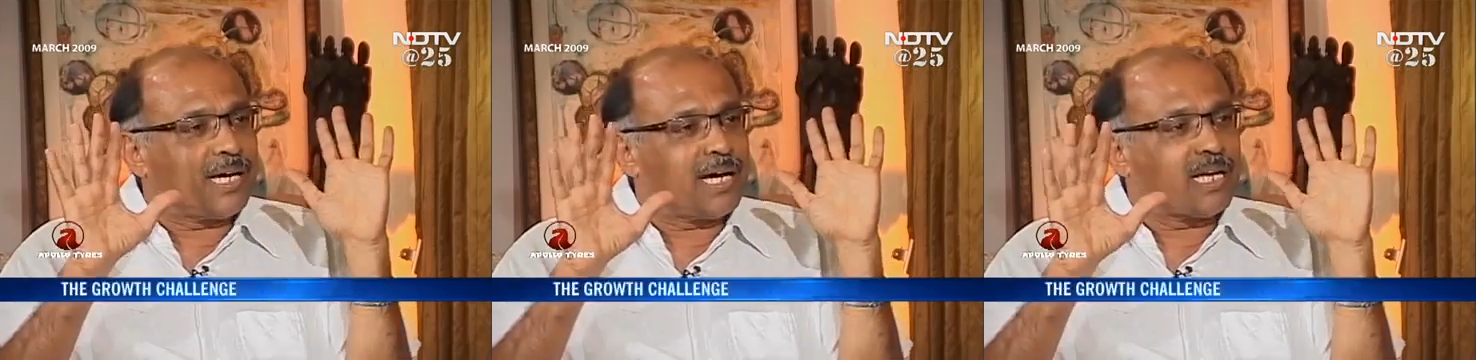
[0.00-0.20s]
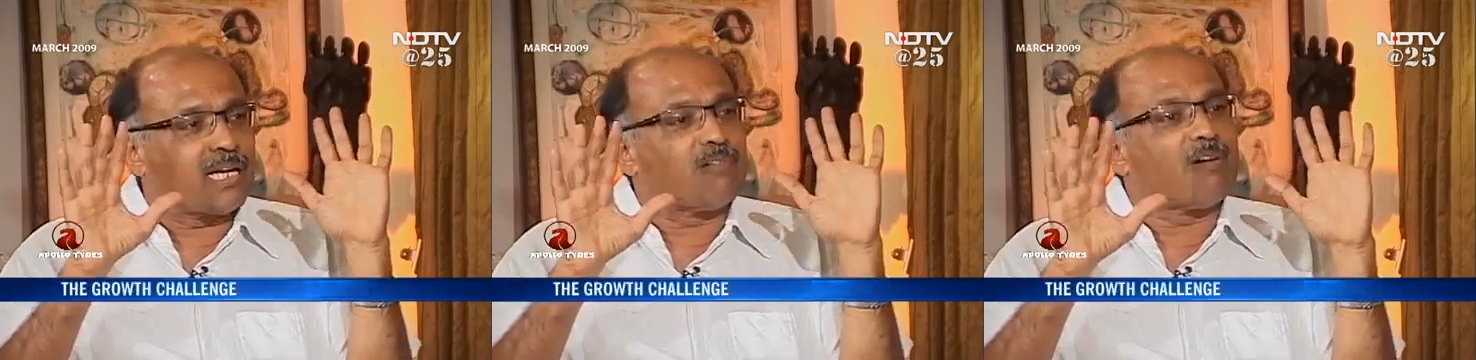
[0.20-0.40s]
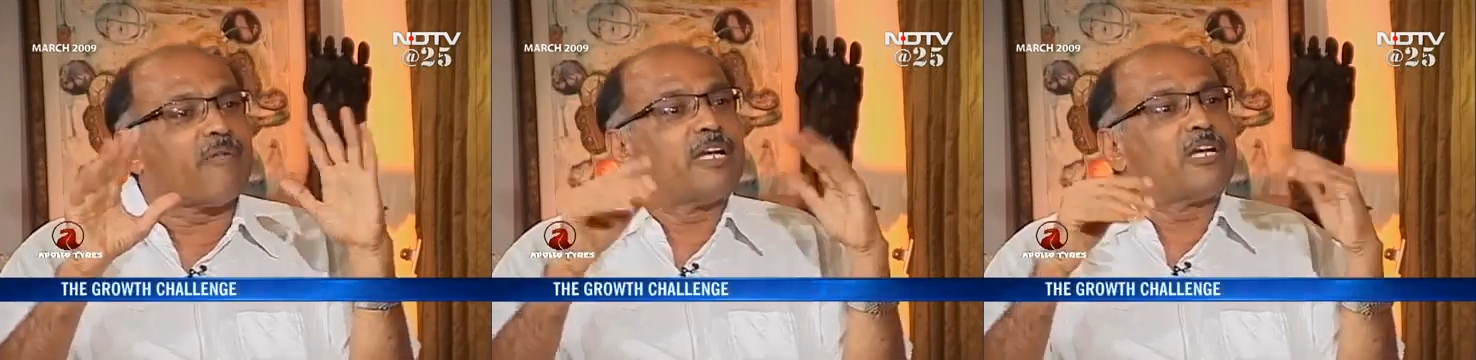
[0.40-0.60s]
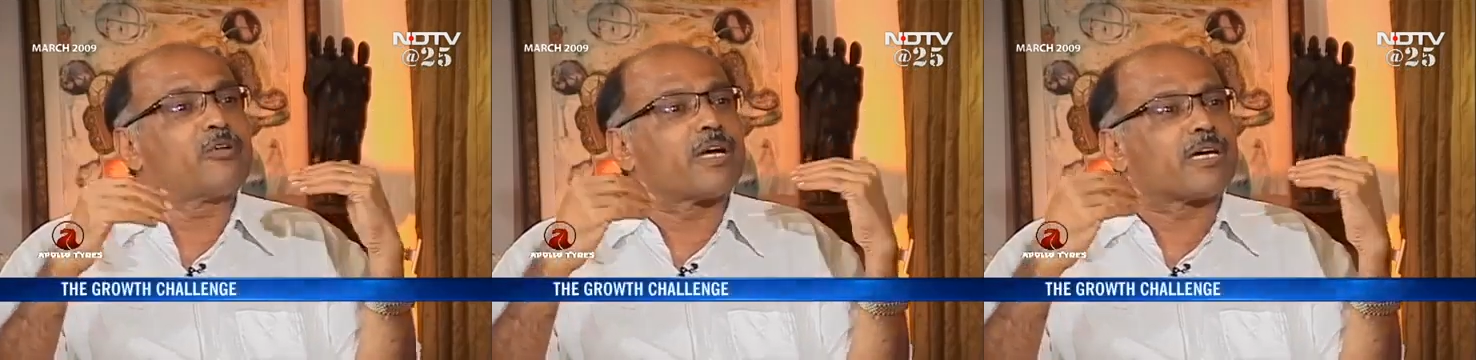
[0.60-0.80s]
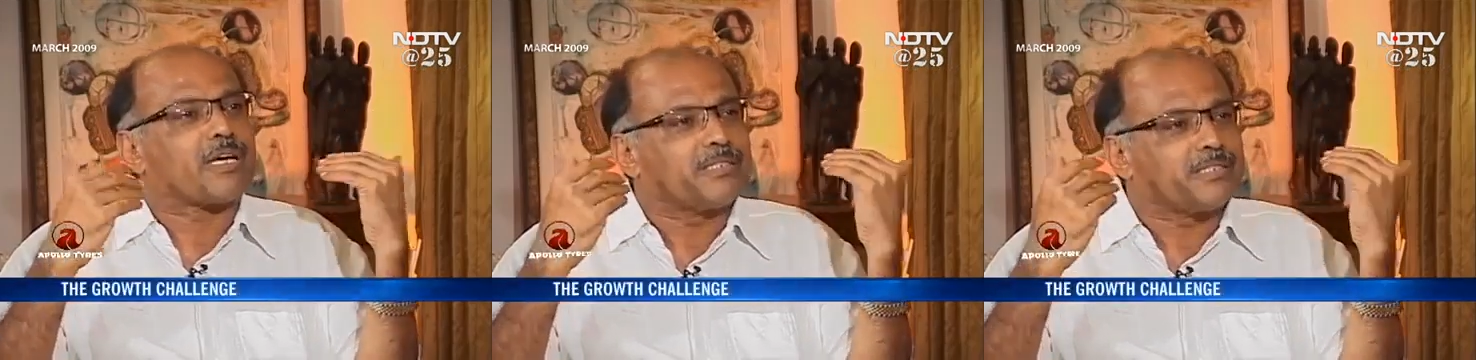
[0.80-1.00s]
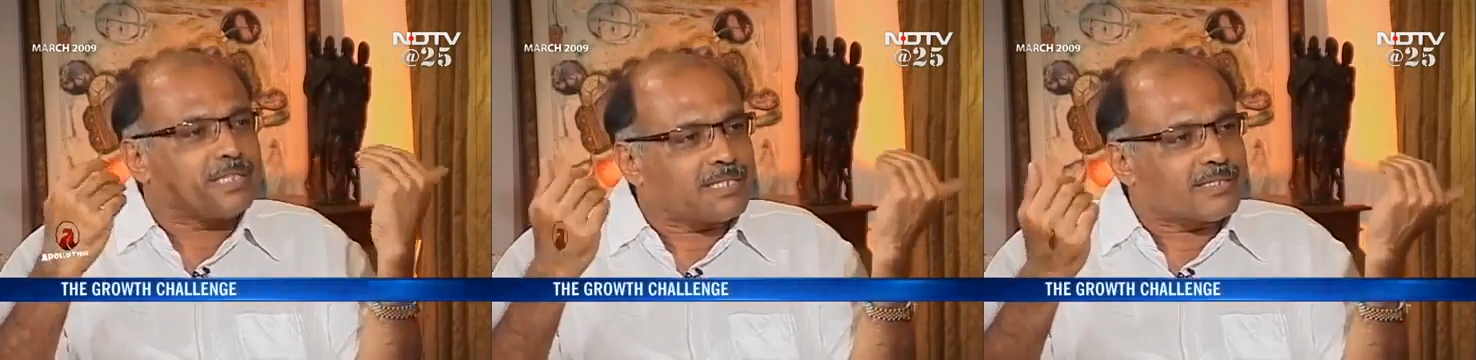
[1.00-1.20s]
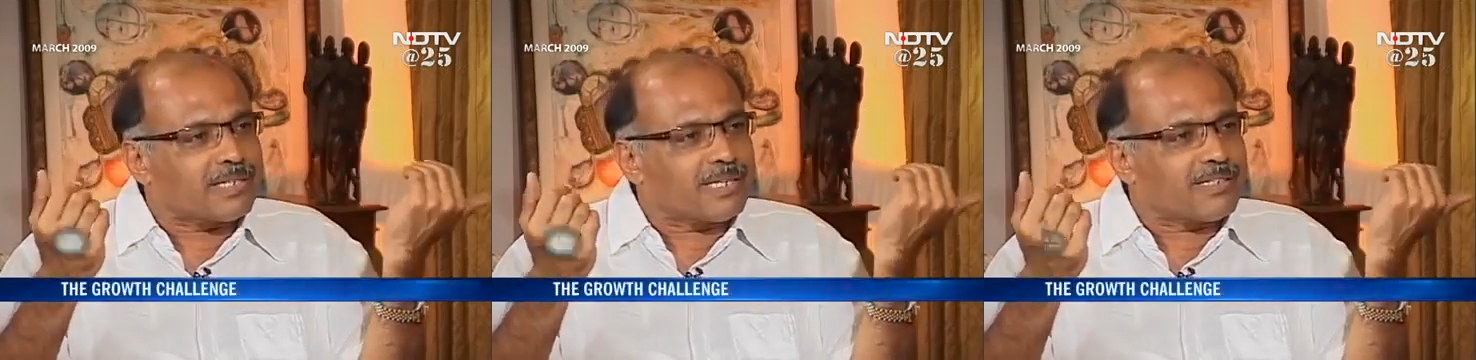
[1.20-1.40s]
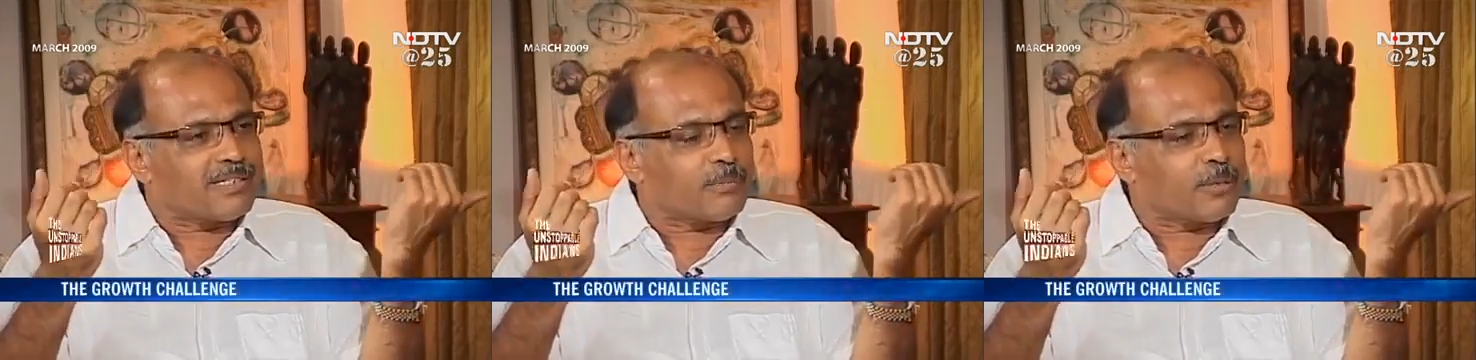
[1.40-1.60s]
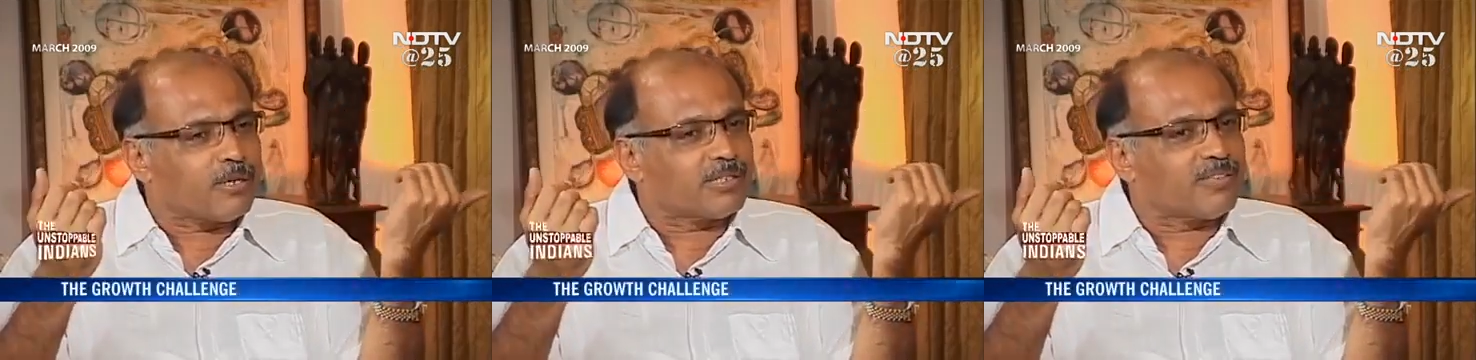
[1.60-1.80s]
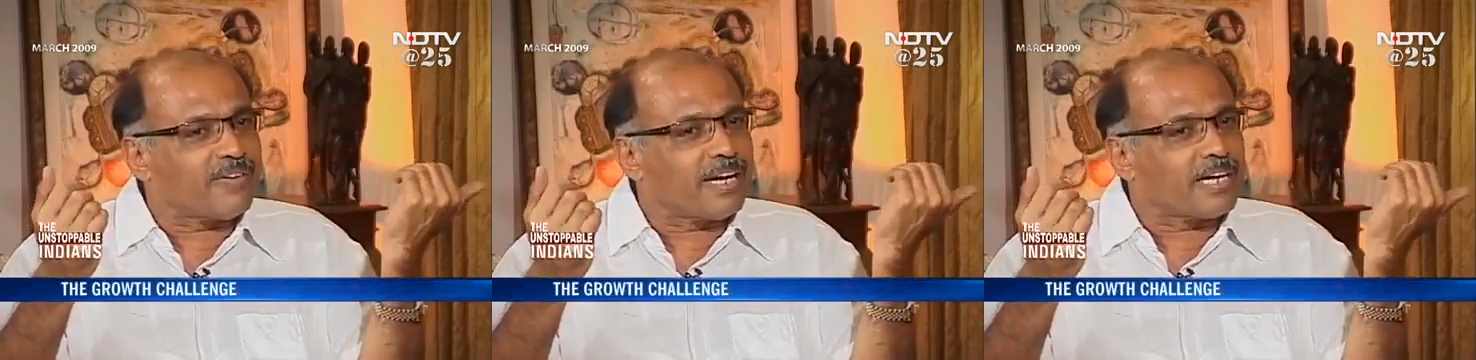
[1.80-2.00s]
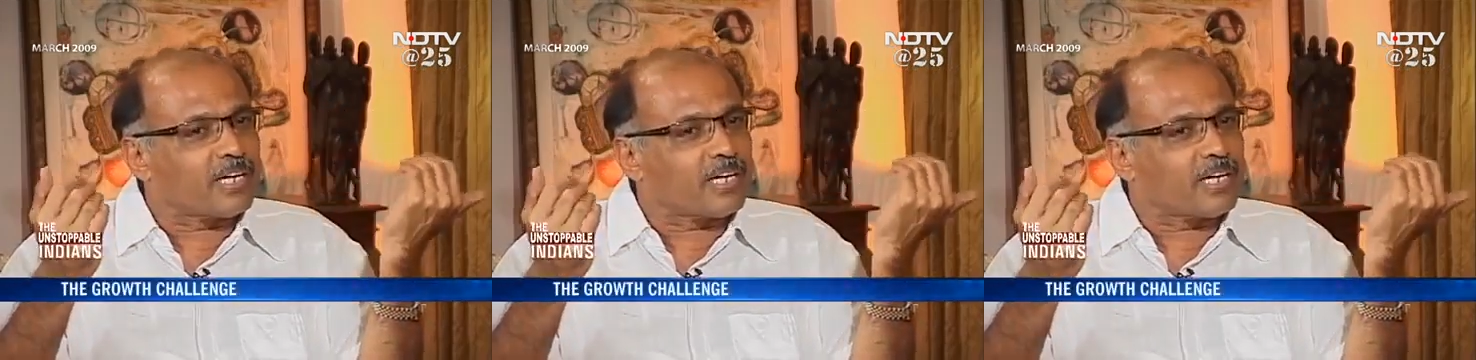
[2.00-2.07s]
I never went to a consultant, because if